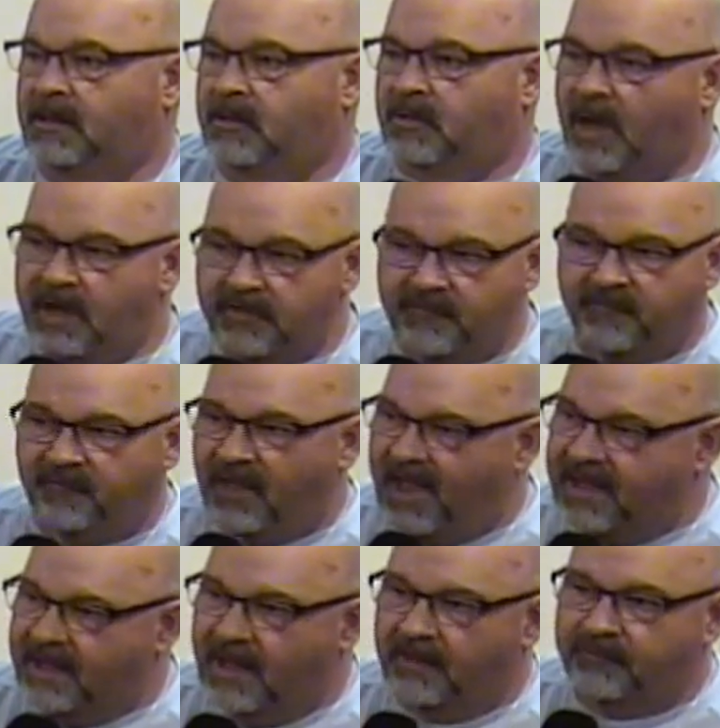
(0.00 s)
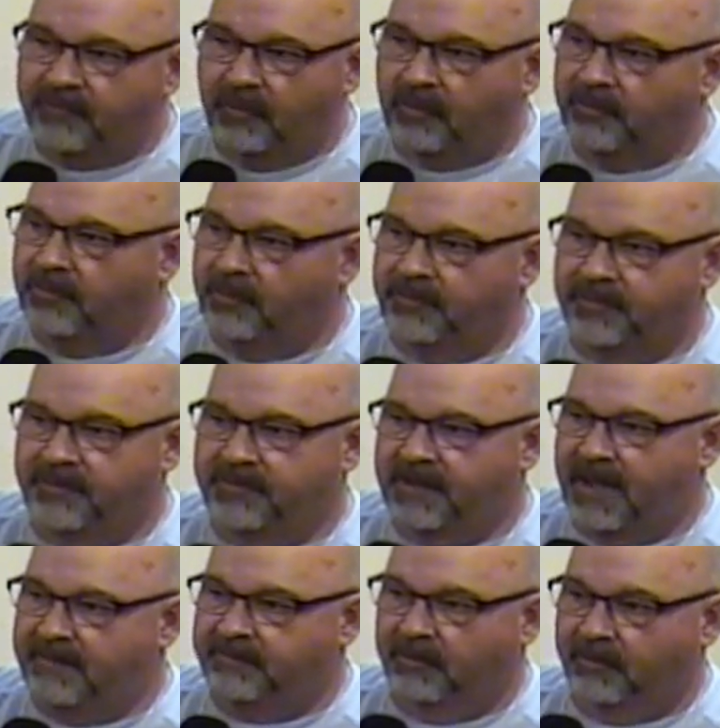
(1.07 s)
Christ flat out told those
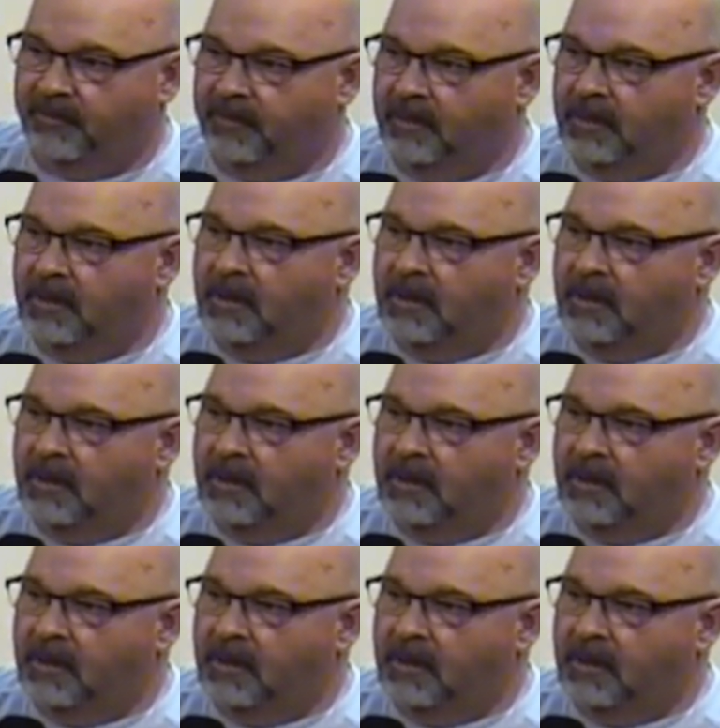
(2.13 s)
disciples,